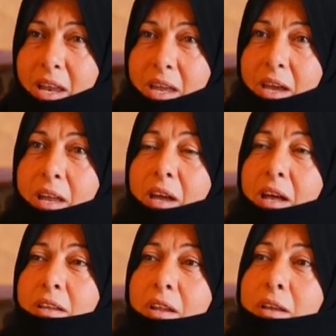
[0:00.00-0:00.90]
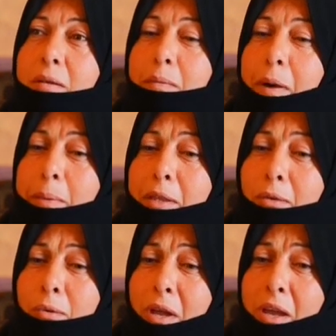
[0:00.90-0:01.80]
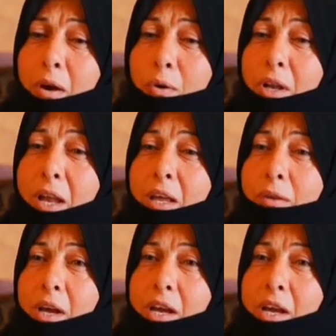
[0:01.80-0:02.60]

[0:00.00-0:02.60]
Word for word: We are living by those and we fight over them.